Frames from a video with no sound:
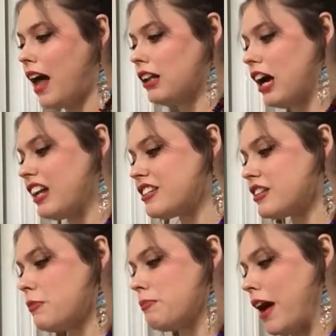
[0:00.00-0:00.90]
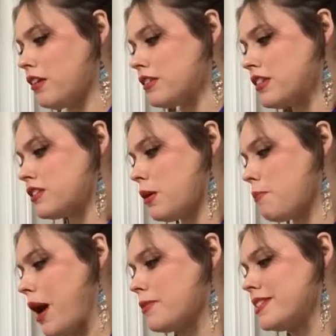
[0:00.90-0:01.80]
I'll hunt in the mountains of
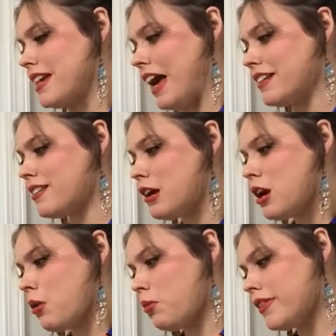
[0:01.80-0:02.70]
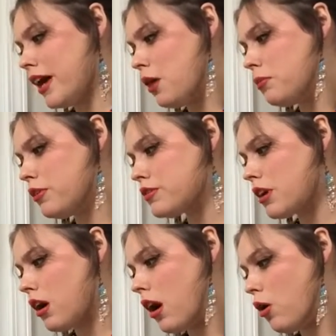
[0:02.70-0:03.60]
Zomba-ma-Tant with helpers
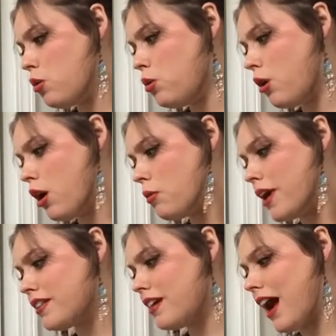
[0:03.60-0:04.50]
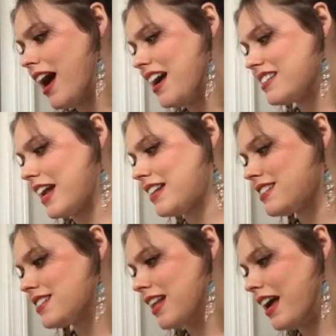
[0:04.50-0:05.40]
who all wear their eyes at
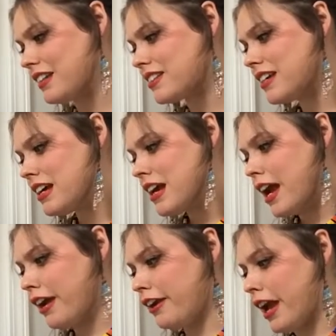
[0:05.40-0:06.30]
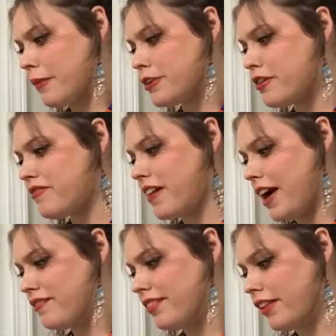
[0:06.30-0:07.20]
a slant and capture a
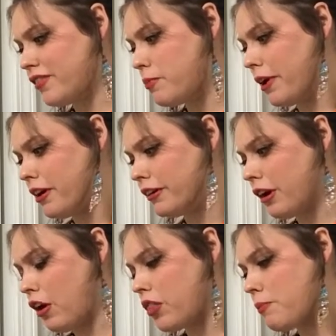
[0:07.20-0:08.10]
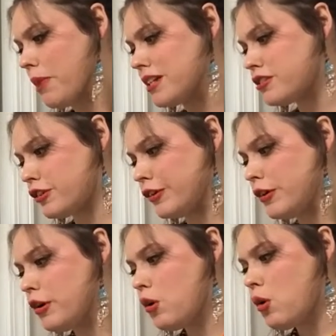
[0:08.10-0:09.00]
fine fluffy bird called the bustard